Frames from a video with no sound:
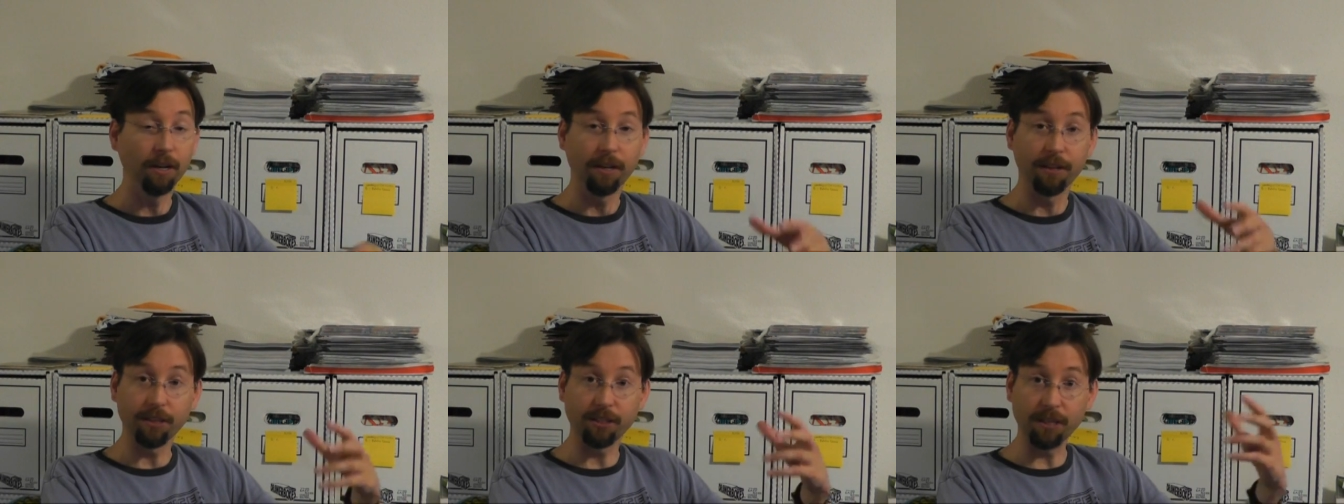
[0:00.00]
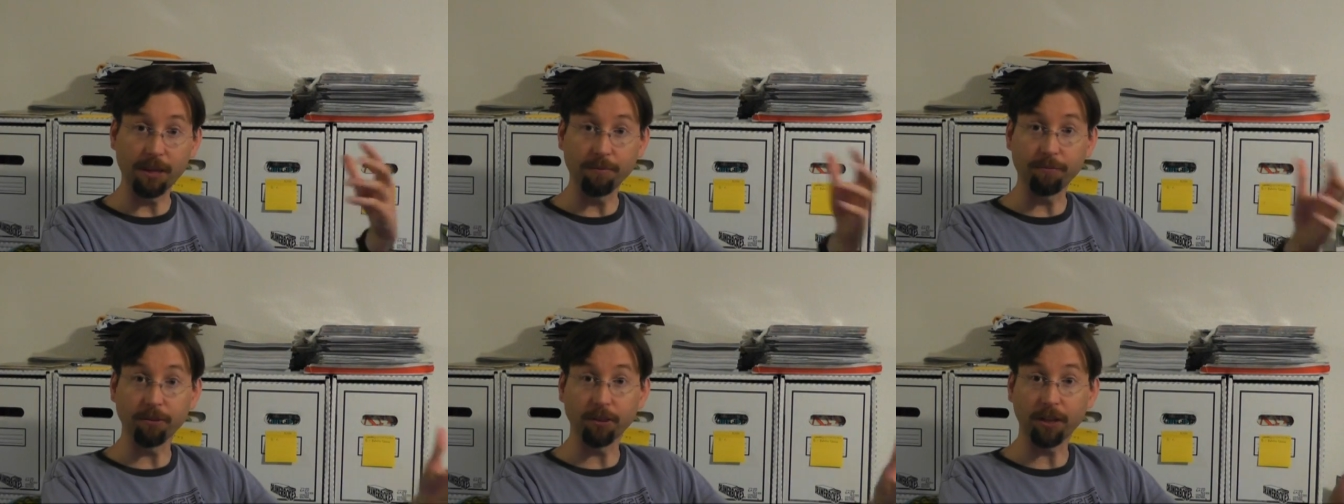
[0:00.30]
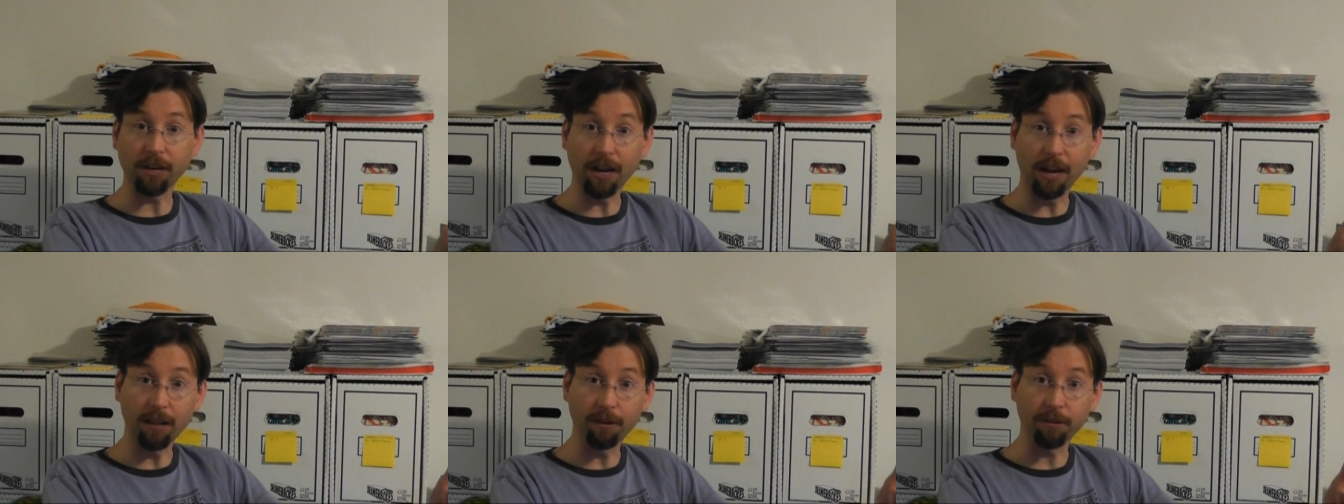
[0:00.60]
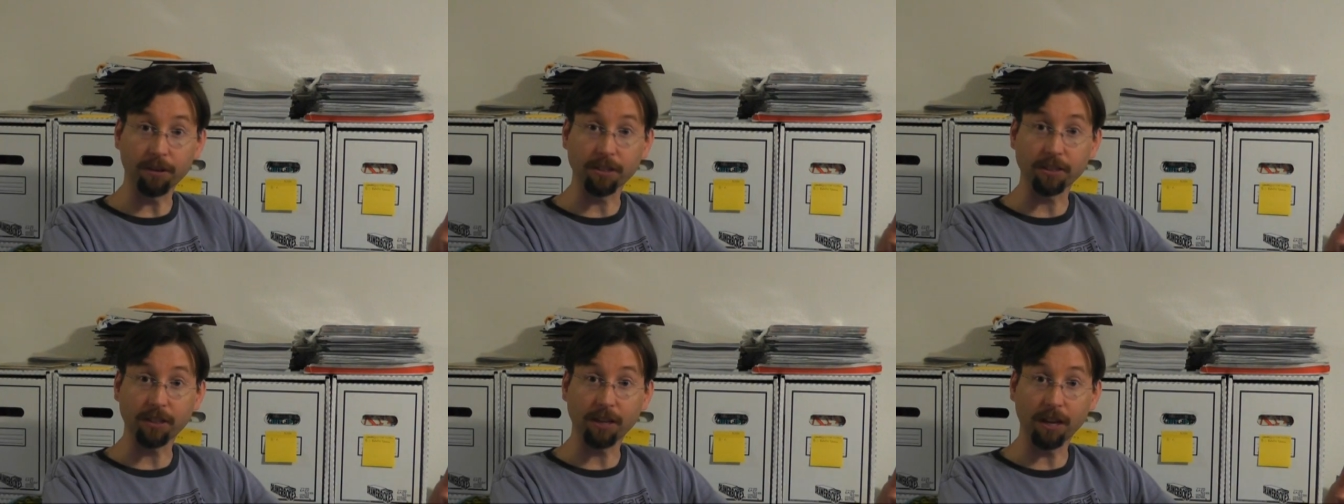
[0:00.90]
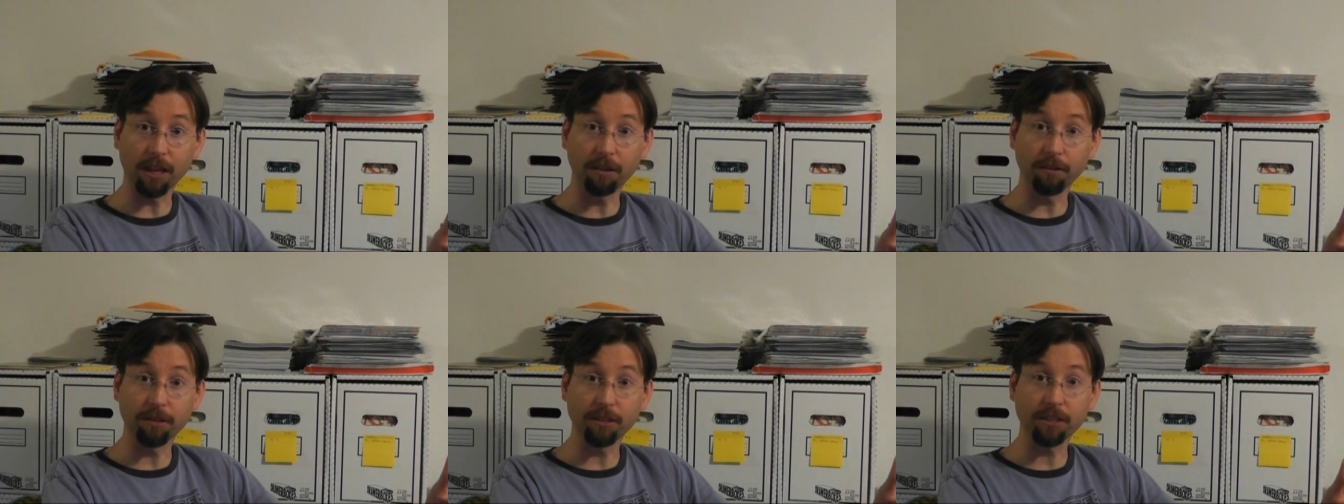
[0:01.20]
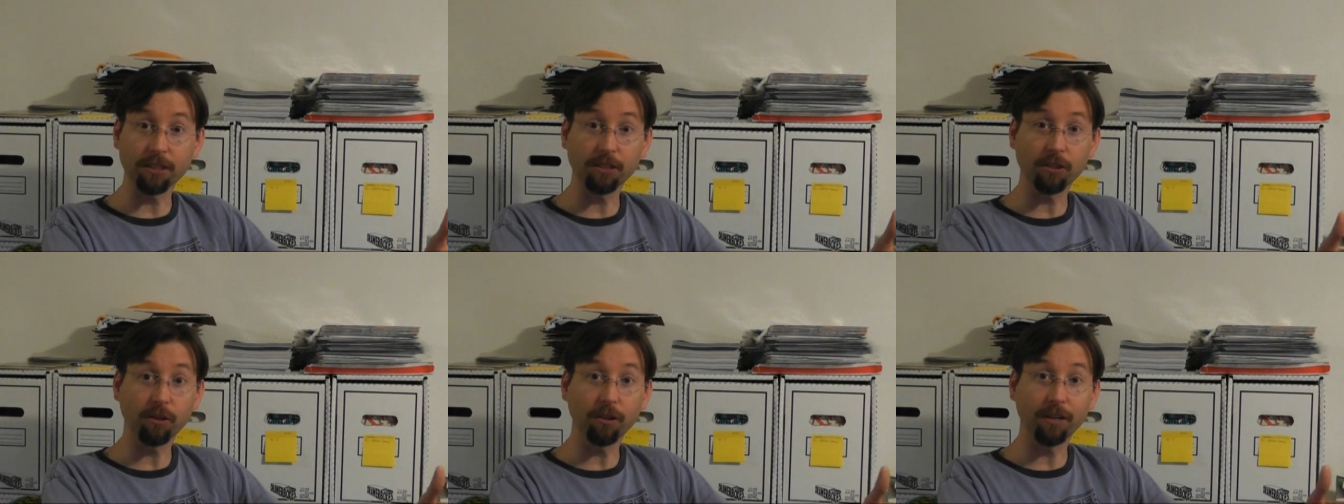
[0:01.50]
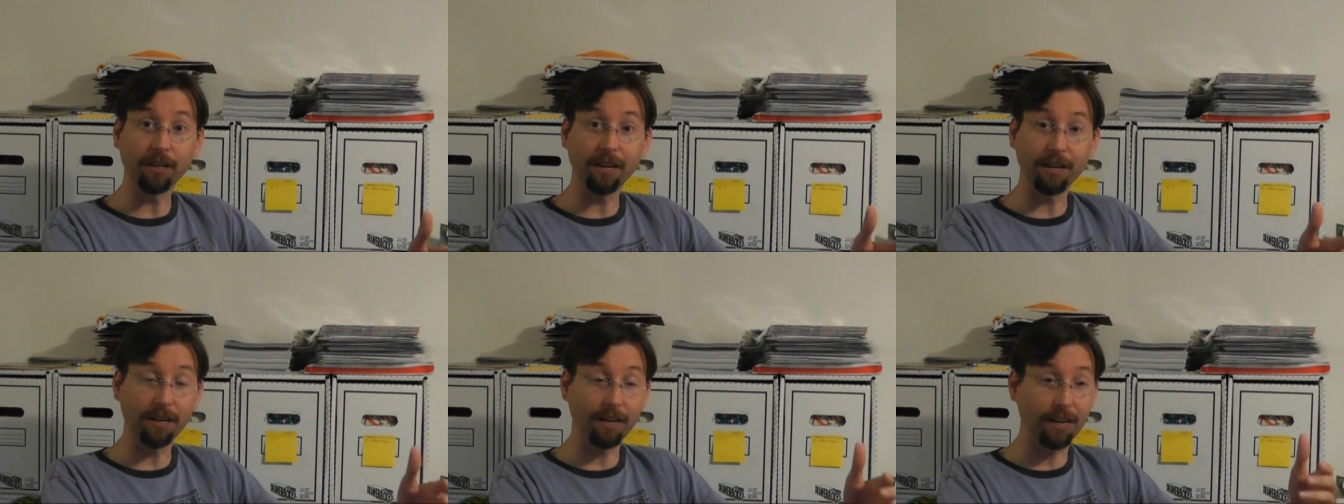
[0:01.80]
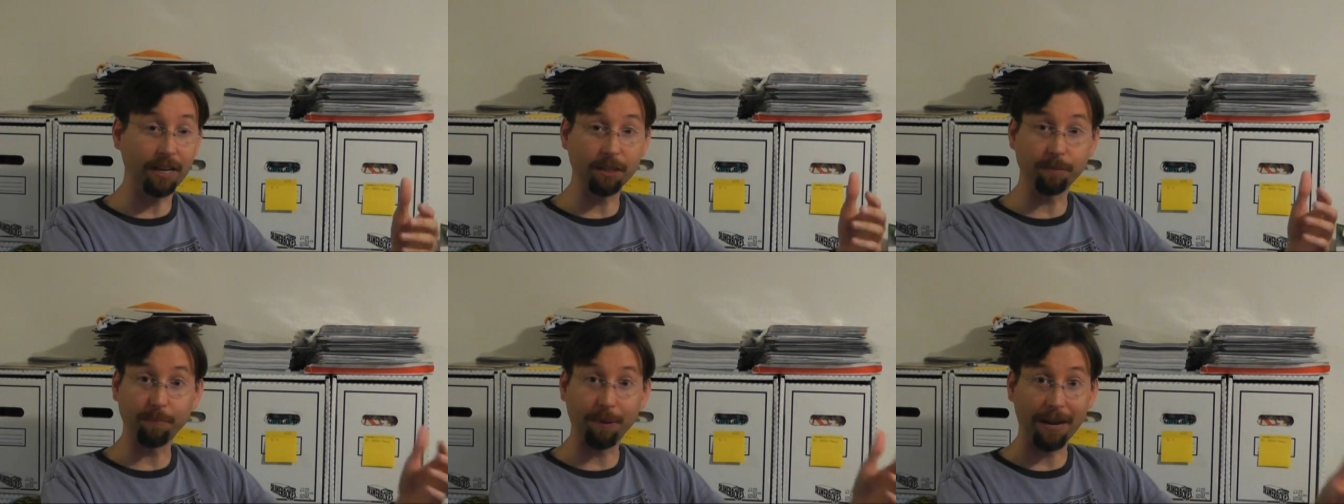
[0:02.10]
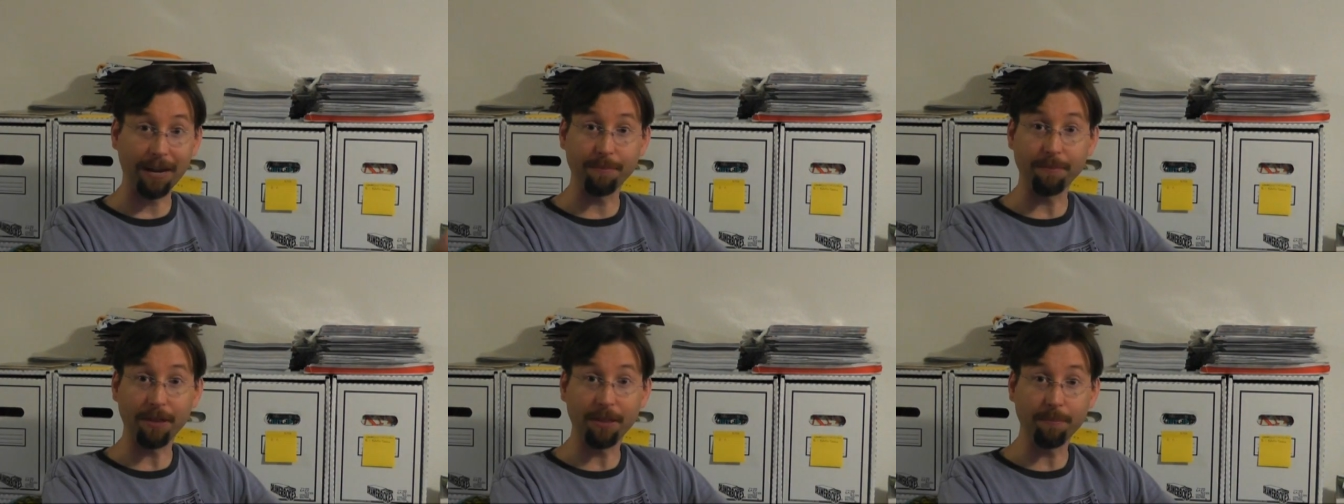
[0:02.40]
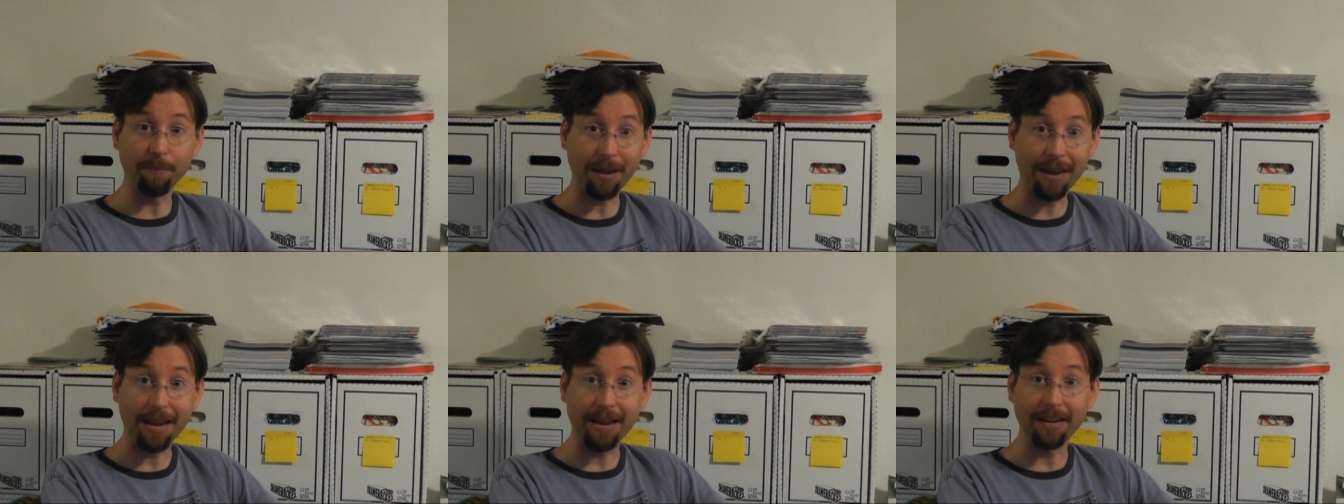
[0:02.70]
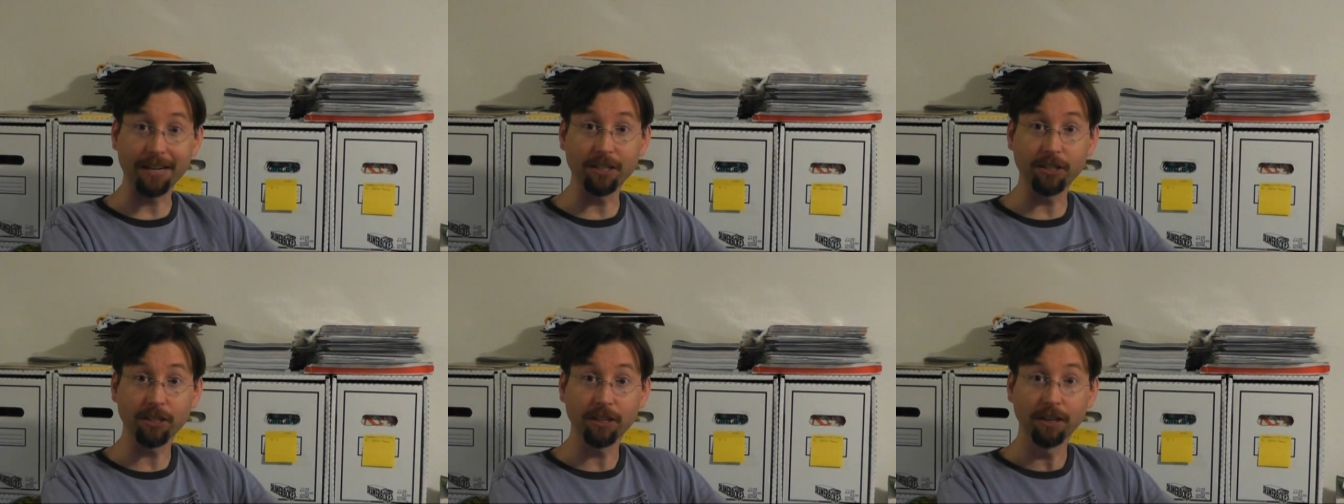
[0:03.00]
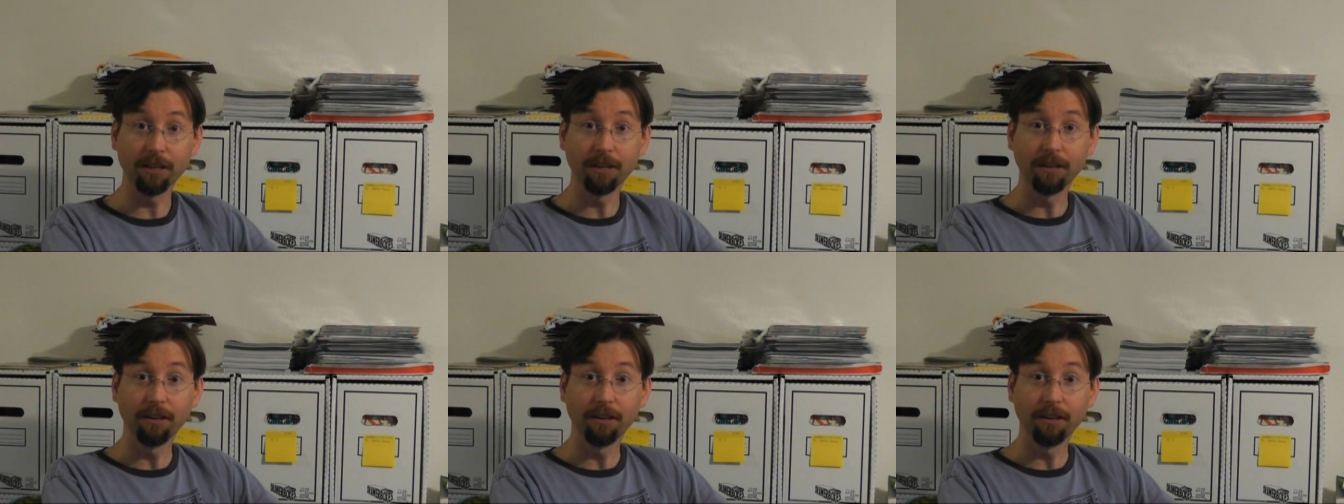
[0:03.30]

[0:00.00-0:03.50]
The same for the colorist. The colorist is only, gets paid by the page,